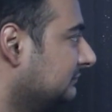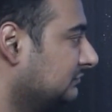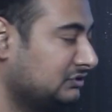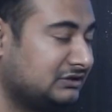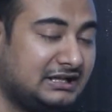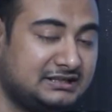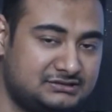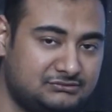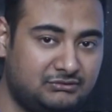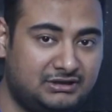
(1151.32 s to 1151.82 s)

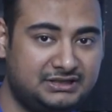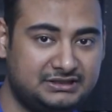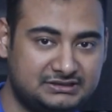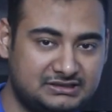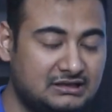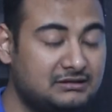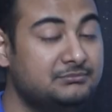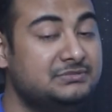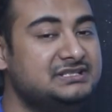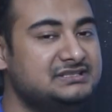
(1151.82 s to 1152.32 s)
So that's why
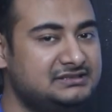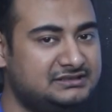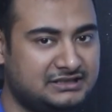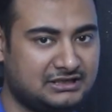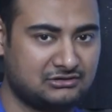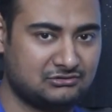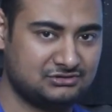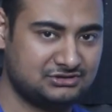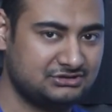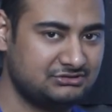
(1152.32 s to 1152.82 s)
it's amazing
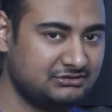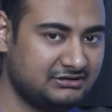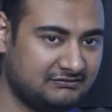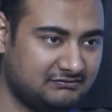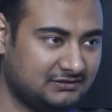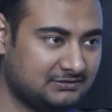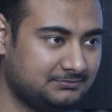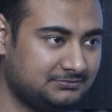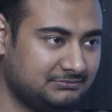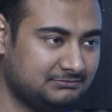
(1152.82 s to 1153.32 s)
technology to
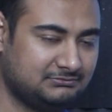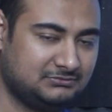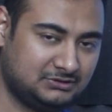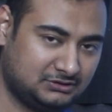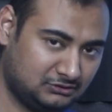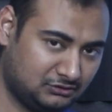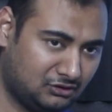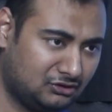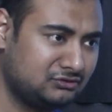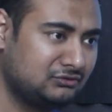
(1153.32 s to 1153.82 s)
develop.
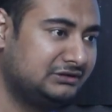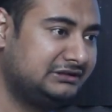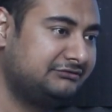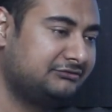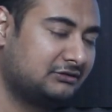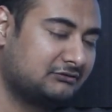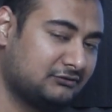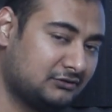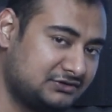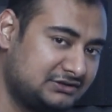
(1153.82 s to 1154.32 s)
Not only
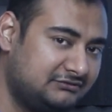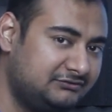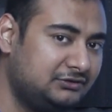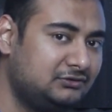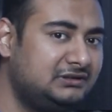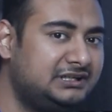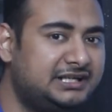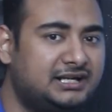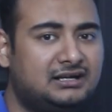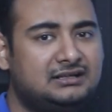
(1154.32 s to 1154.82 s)
for fossil
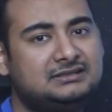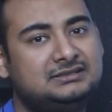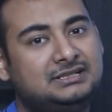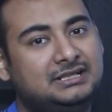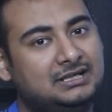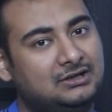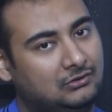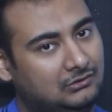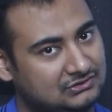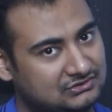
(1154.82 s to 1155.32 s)
fuel era,
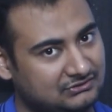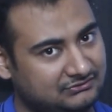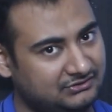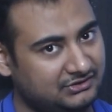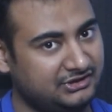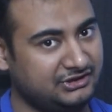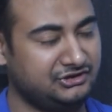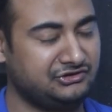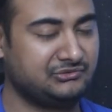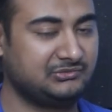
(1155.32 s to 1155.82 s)
also
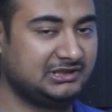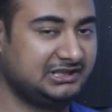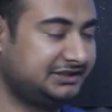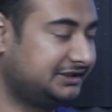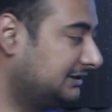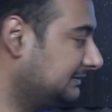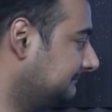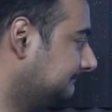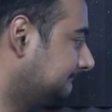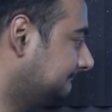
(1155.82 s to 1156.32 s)
for renewable
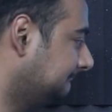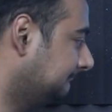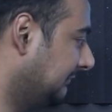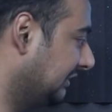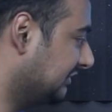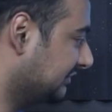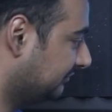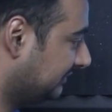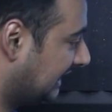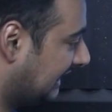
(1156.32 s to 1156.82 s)
era.
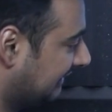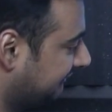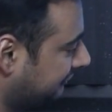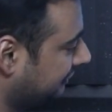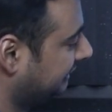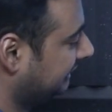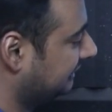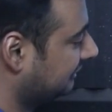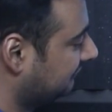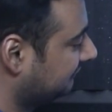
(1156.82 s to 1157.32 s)
Because we have
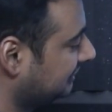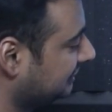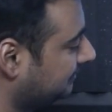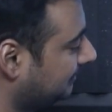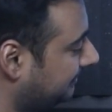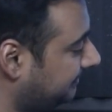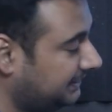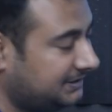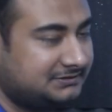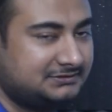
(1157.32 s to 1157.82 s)
to take care of
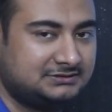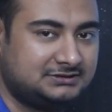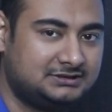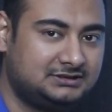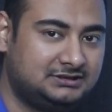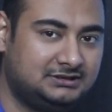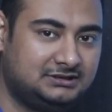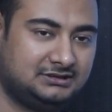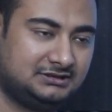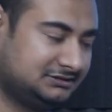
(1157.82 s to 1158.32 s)
this puppy.
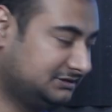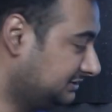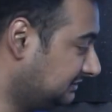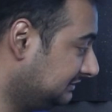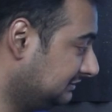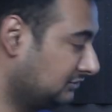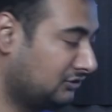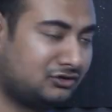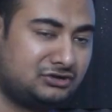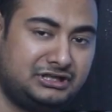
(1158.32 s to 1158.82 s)
This
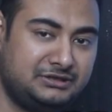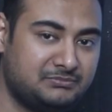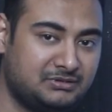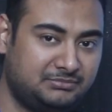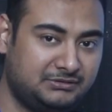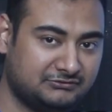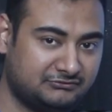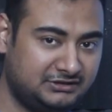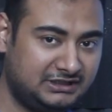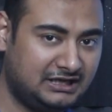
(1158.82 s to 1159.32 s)
is a naughty
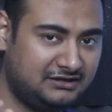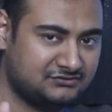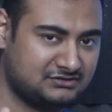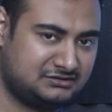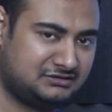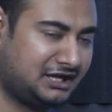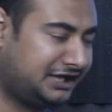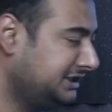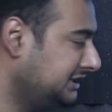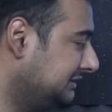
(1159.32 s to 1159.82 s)
puppy. We
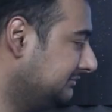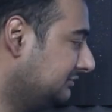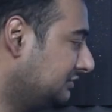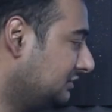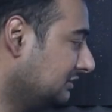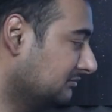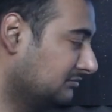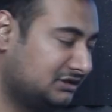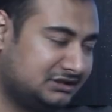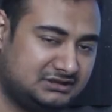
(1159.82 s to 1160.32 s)
have tiny
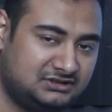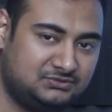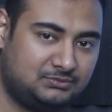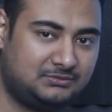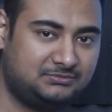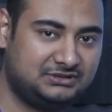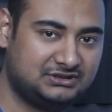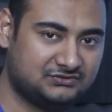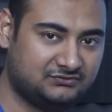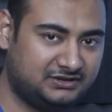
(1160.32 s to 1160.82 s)
emission, but this
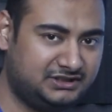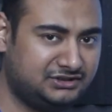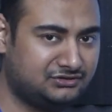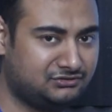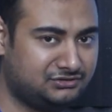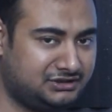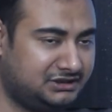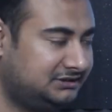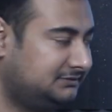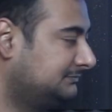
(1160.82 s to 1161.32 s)
puppy is very
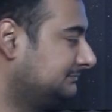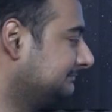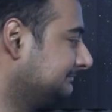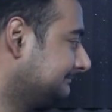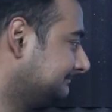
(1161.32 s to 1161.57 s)
naughty.